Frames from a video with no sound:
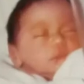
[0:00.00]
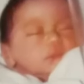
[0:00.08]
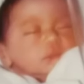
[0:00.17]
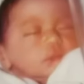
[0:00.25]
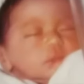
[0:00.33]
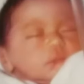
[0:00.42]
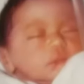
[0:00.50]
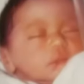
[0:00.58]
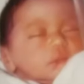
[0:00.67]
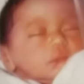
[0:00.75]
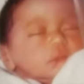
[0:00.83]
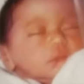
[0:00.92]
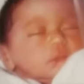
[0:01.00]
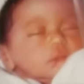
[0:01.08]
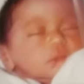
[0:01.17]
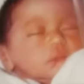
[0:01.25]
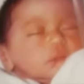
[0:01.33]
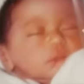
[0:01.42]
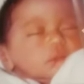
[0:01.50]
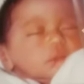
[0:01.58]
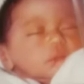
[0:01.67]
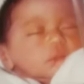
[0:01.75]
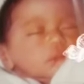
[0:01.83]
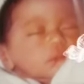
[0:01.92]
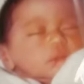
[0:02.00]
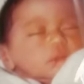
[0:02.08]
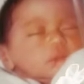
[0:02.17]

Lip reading: (no one is talking)